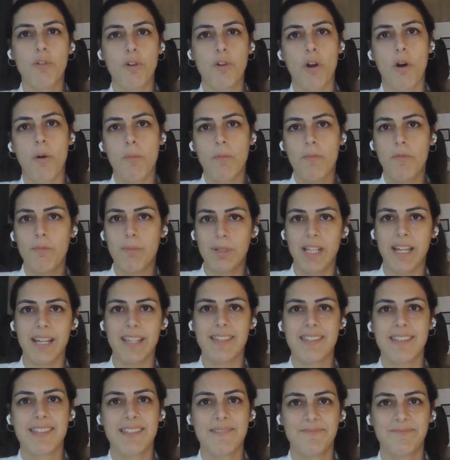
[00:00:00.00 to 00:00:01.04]
from
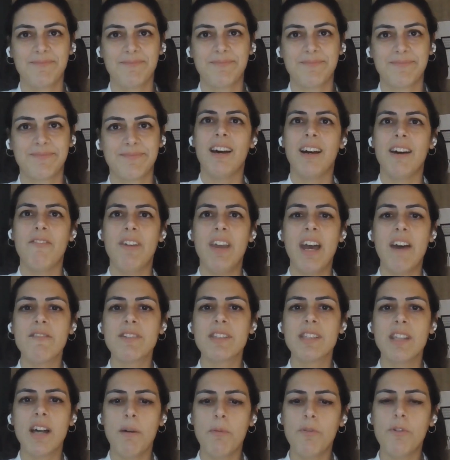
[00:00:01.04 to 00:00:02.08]
plates. We
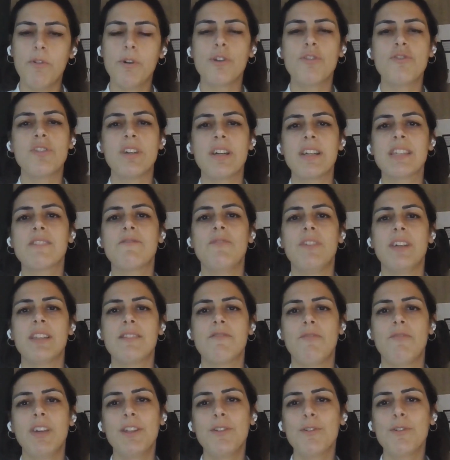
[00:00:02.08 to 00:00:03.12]
have some projects
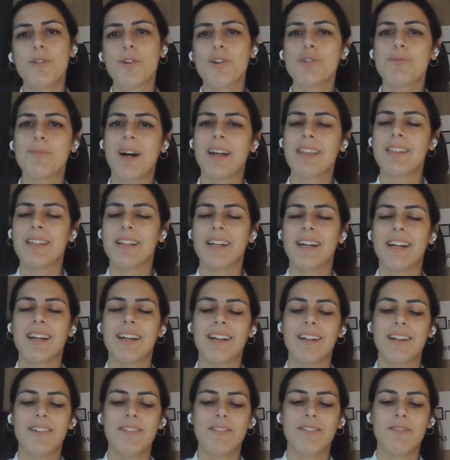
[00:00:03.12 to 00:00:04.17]
with videos, but
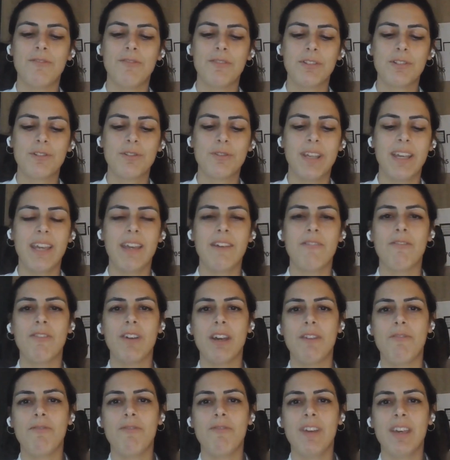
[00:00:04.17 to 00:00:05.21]
today
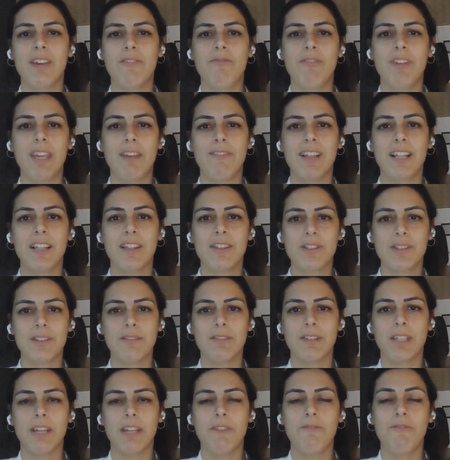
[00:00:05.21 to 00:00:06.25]

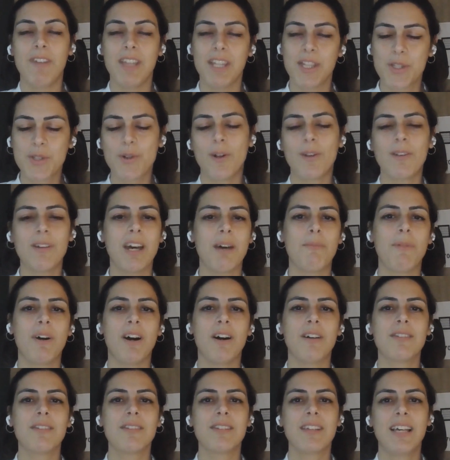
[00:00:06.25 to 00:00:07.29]
we talk
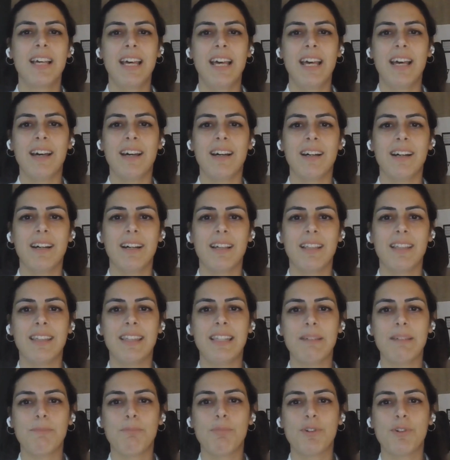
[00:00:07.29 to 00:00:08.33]
about
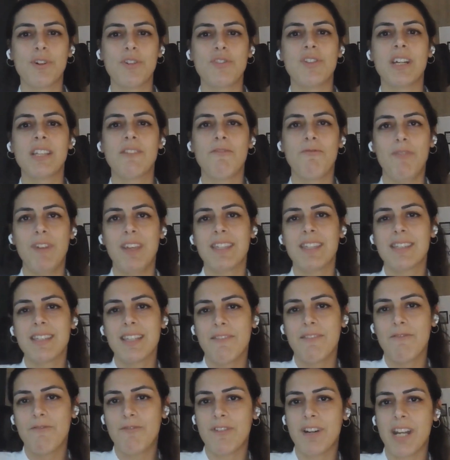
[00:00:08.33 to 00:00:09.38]
the project with
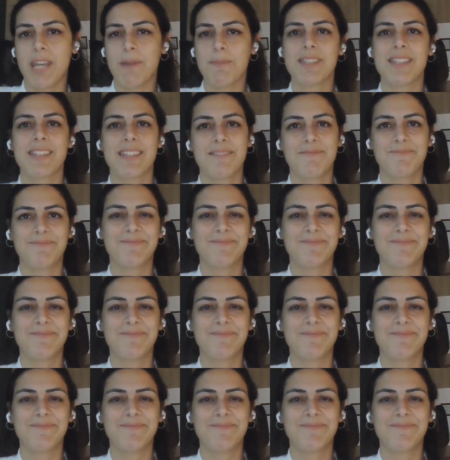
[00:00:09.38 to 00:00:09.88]
frames.